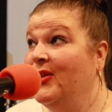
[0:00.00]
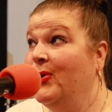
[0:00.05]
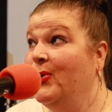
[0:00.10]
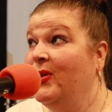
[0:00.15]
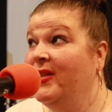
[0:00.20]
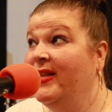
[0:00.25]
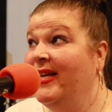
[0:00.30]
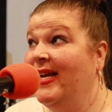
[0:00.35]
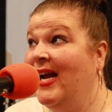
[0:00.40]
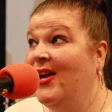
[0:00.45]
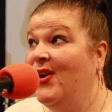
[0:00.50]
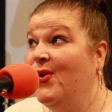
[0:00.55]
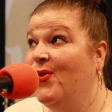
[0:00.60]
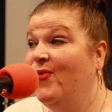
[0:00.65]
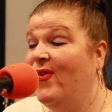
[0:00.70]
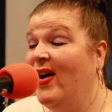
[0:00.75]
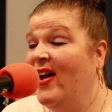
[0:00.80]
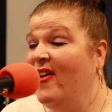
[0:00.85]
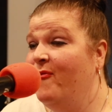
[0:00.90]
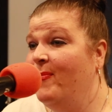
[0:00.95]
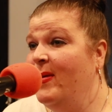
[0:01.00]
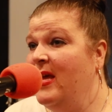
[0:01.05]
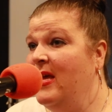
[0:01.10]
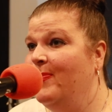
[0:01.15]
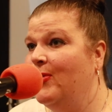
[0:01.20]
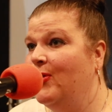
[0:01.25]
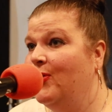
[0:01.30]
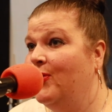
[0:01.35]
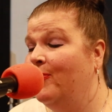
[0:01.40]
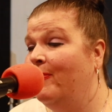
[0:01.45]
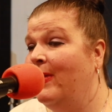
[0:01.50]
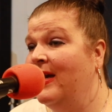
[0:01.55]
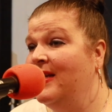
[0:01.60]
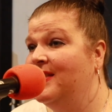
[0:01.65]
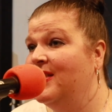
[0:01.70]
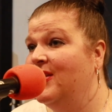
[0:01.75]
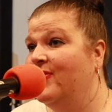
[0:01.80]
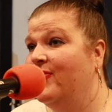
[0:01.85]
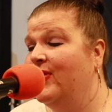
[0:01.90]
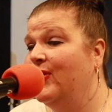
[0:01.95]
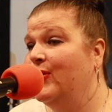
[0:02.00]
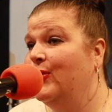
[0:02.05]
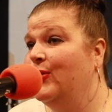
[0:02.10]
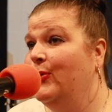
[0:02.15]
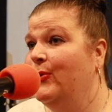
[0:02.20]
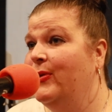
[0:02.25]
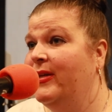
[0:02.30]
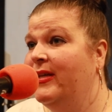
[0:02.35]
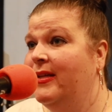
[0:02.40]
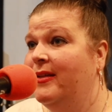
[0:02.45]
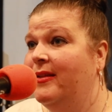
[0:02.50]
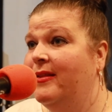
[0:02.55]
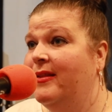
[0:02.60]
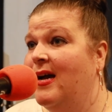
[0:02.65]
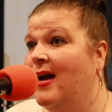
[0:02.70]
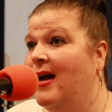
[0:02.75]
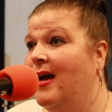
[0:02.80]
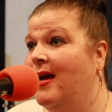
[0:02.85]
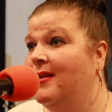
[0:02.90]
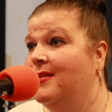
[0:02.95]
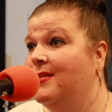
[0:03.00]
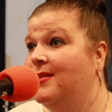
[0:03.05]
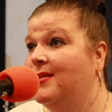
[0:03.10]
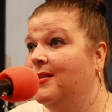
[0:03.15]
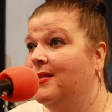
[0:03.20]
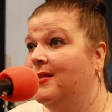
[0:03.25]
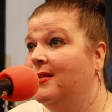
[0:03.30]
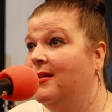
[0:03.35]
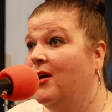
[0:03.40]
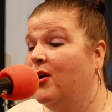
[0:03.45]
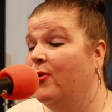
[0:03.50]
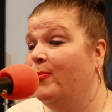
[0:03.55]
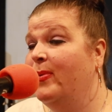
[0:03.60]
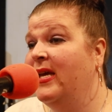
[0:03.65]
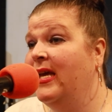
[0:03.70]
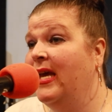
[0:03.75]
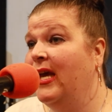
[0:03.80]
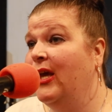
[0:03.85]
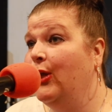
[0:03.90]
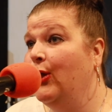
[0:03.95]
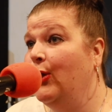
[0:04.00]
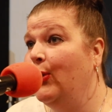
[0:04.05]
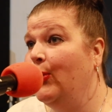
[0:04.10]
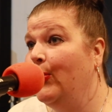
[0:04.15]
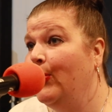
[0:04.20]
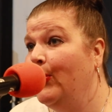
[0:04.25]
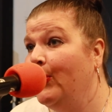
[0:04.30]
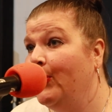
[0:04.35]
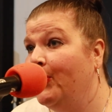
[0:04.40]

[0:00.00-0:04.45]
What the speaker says: locally, I know 5 people, myself included, that are PKU.